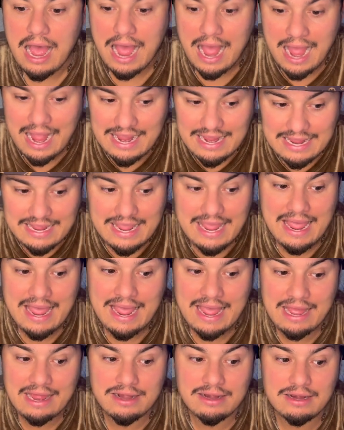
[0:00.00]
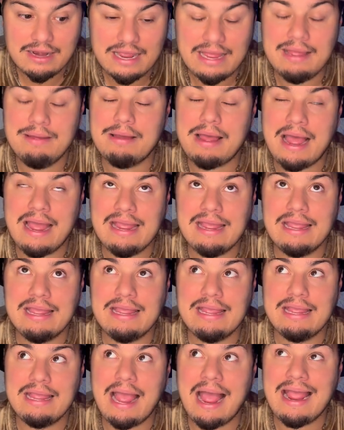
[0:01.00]
I can
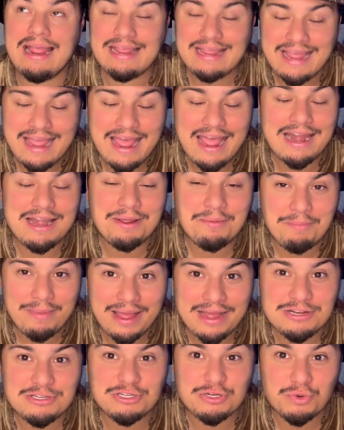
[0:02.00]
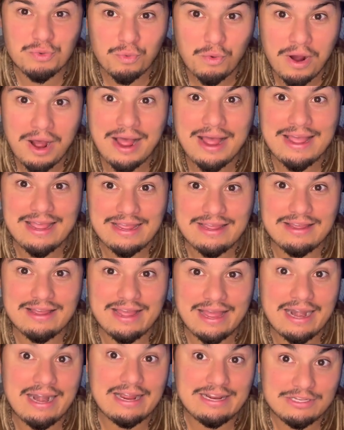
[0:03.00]
imagine why,
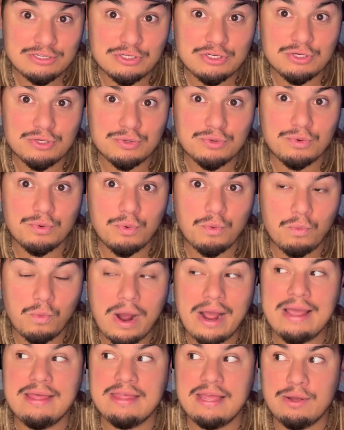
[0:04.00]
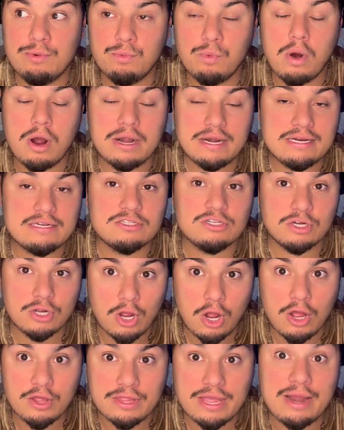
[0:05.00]
and I do, why they wanted to
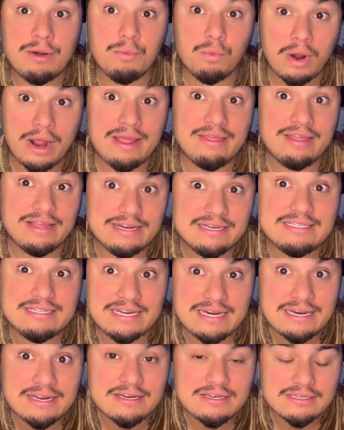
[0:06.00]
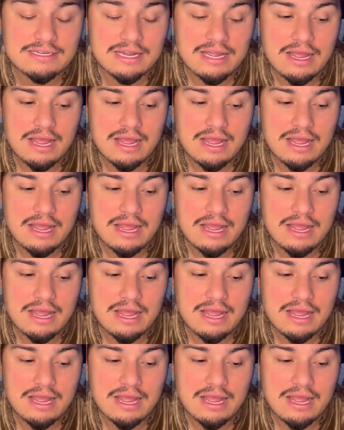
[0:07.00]
call and why they did it.